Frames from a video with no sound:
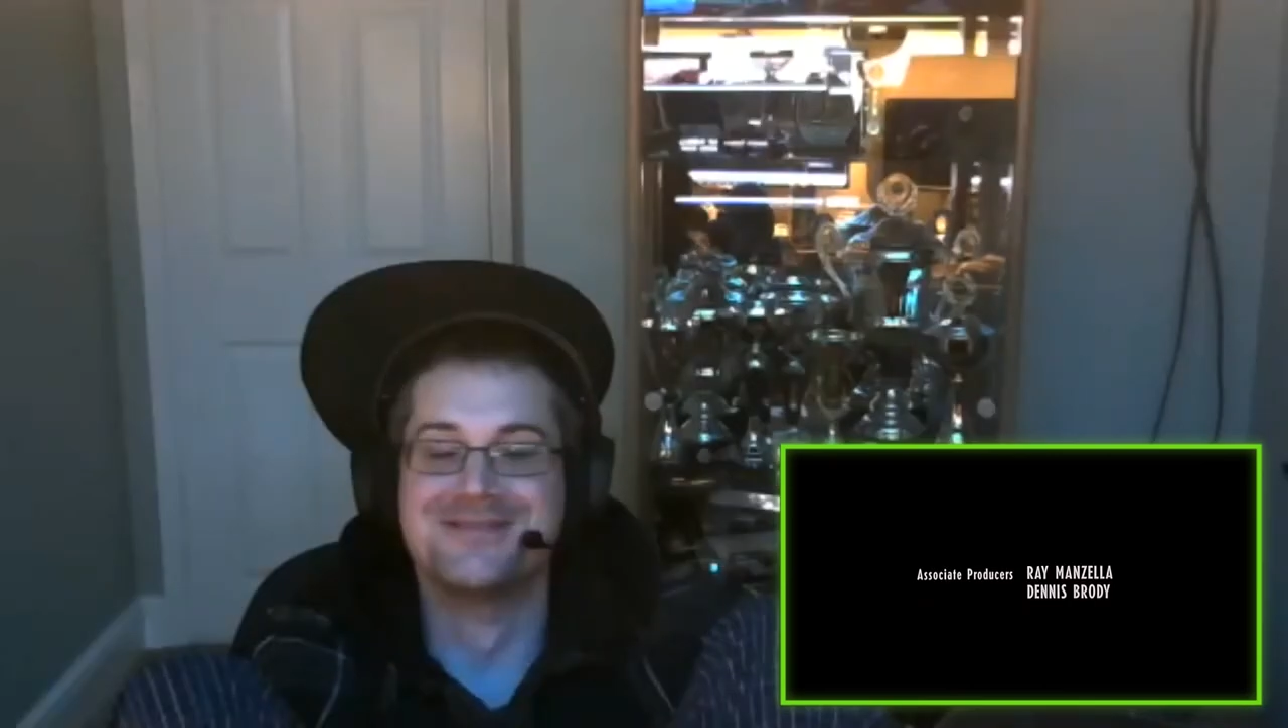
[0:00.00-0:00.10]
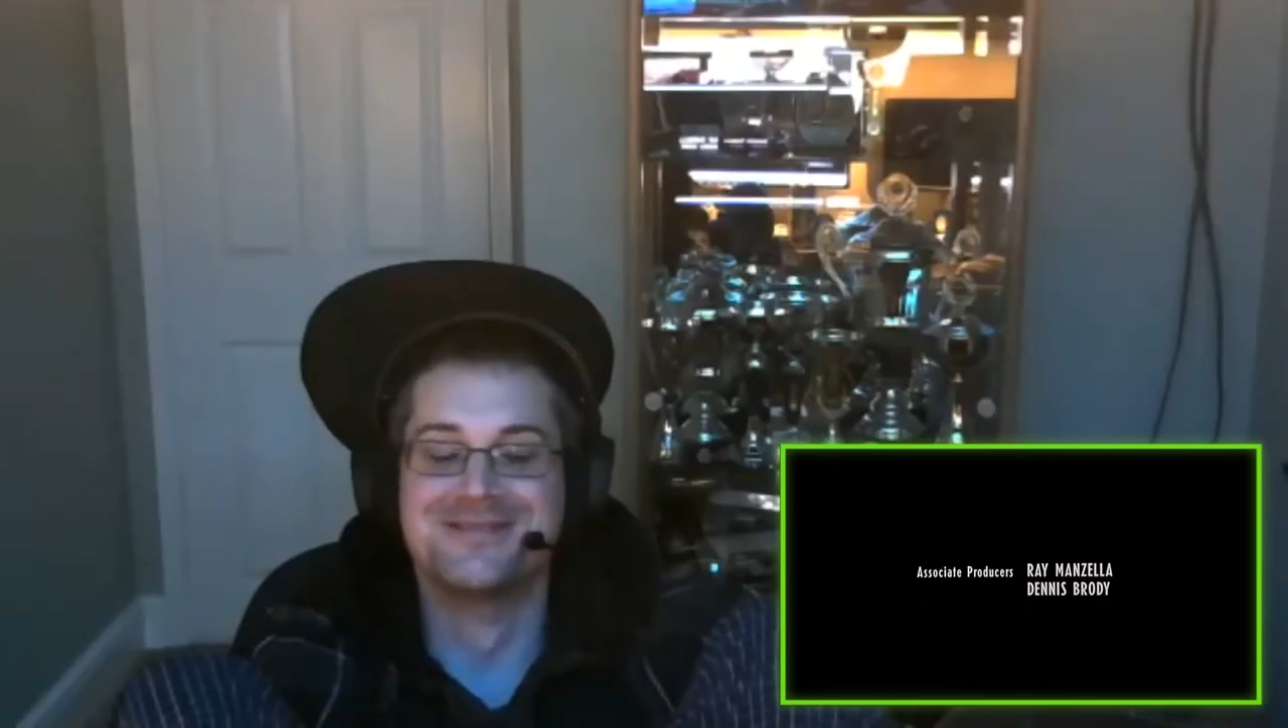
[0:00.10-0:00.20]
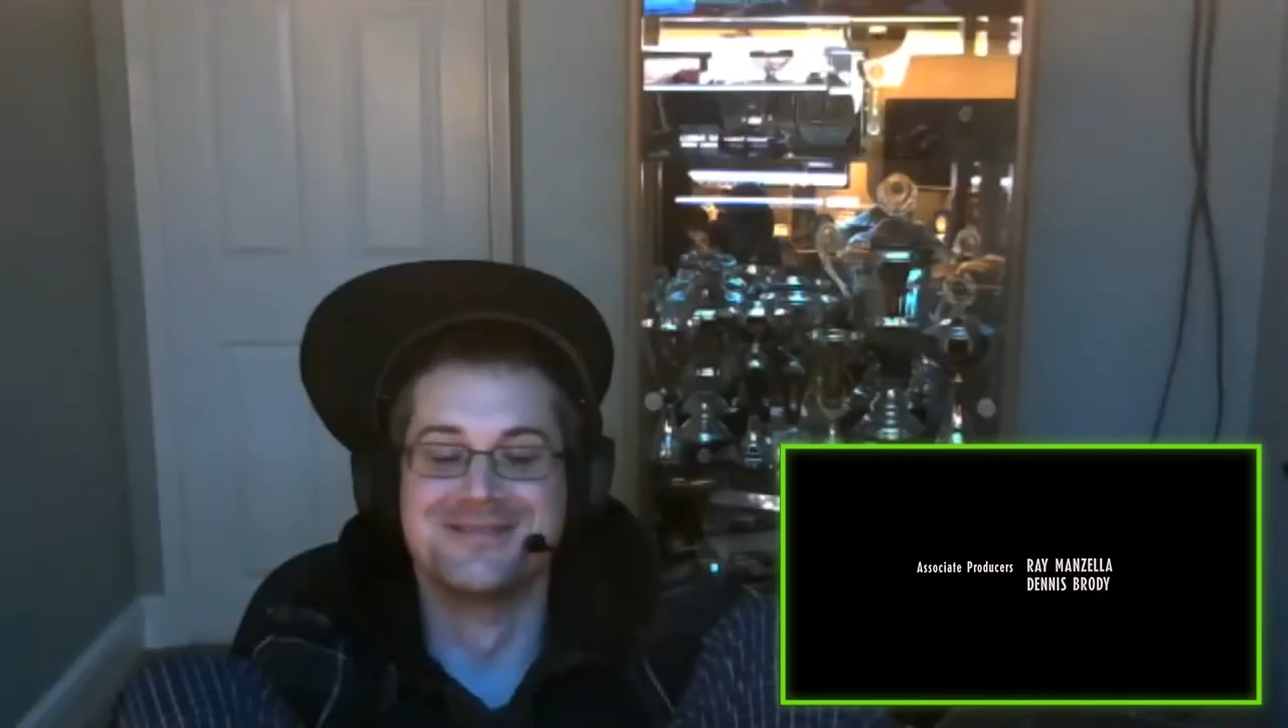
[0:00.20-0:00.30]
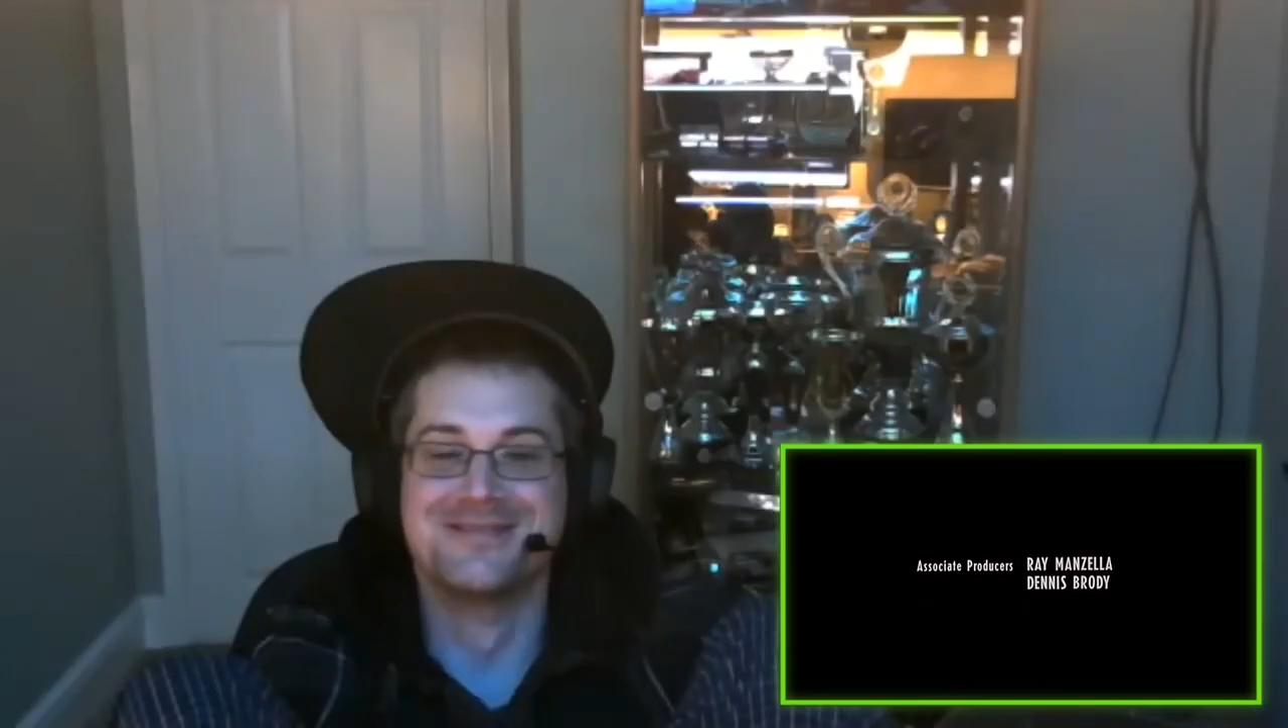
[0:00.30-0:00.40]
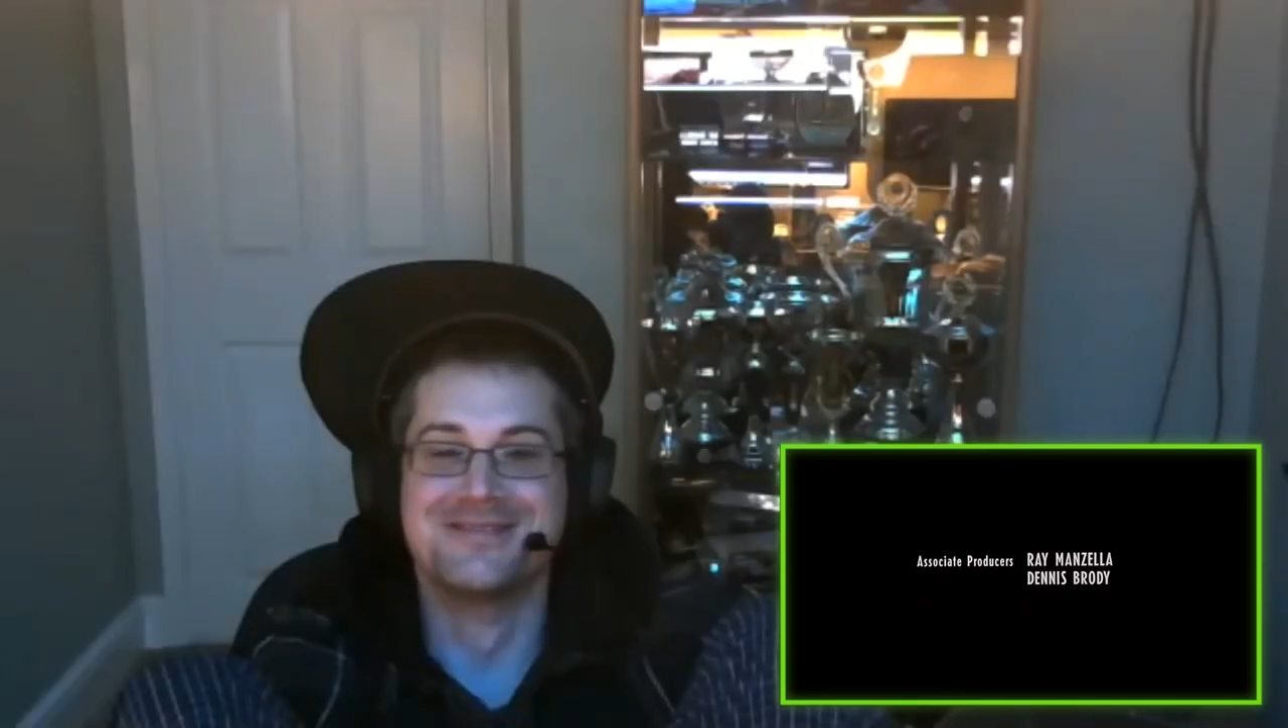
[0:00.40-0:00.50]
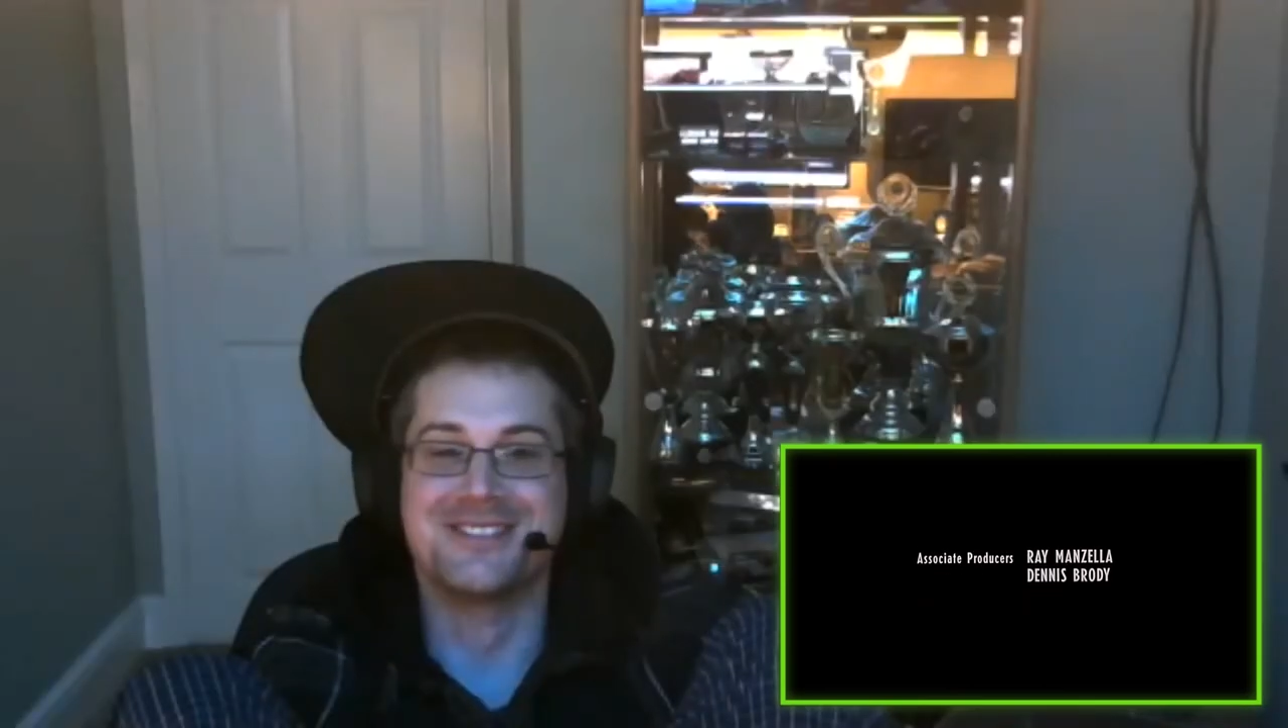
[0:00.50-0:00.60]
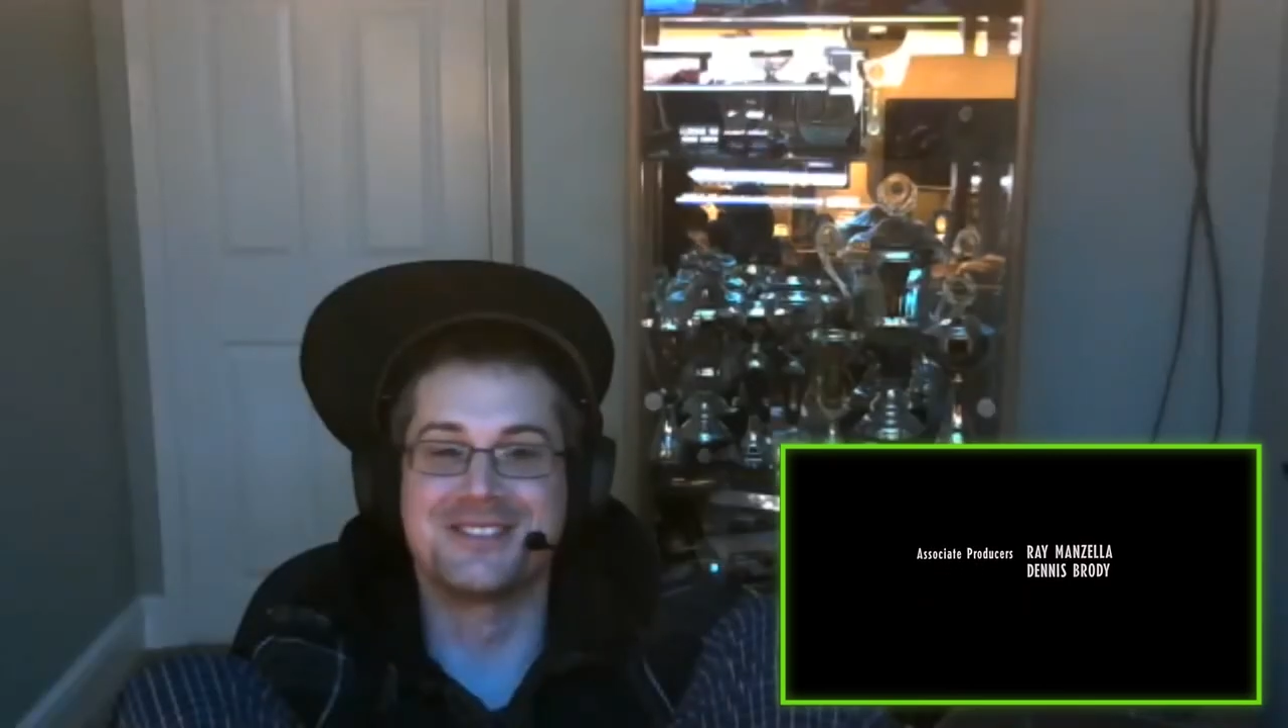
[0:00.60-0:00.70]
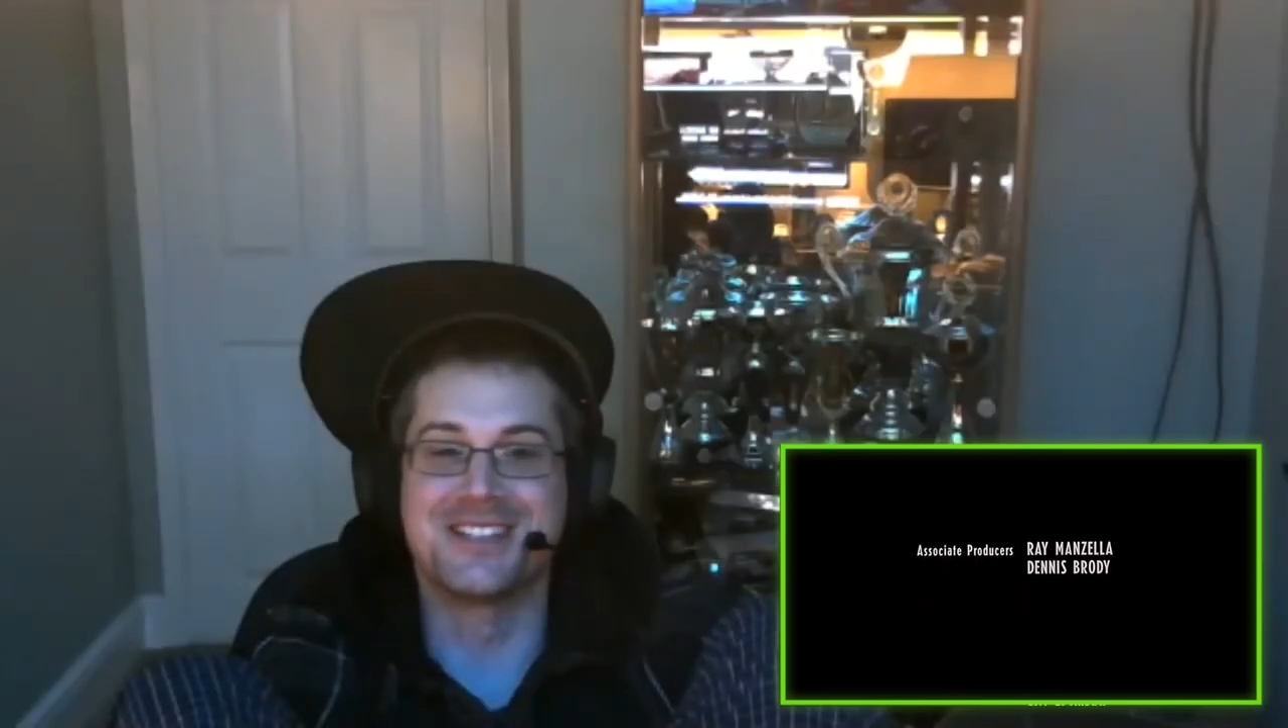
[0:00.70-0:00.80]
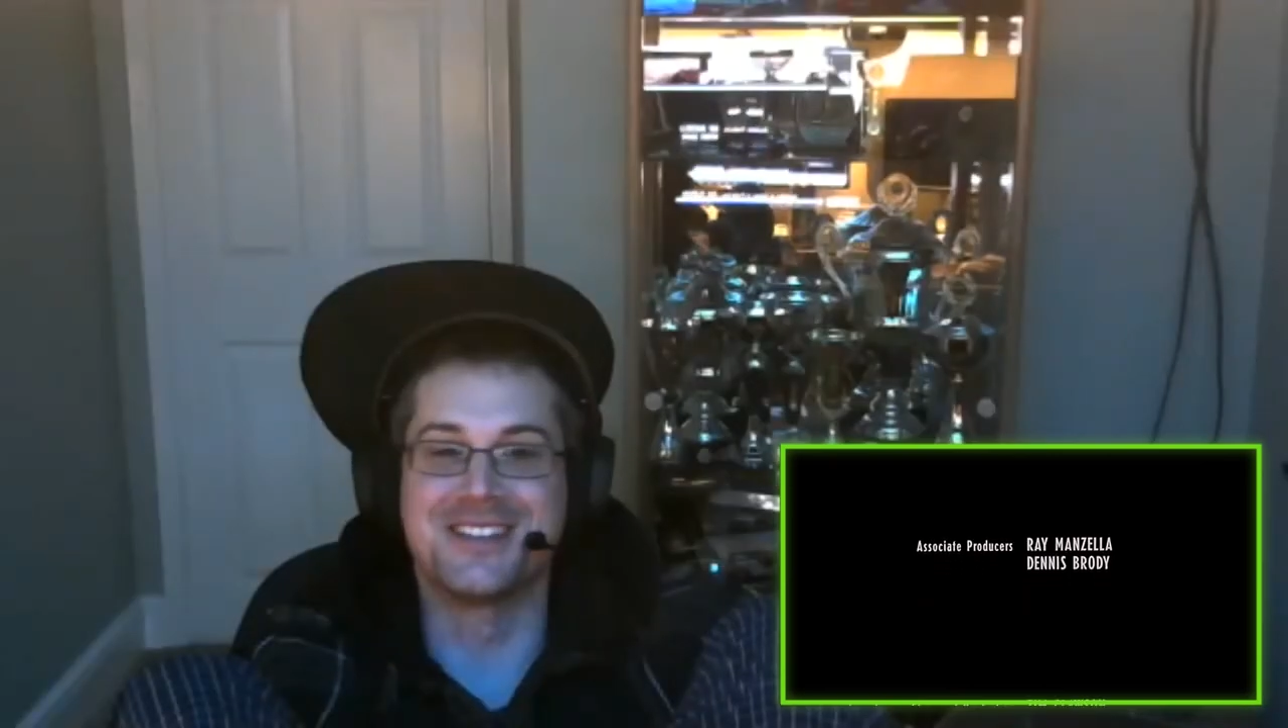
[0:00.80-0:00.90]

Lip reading: There's a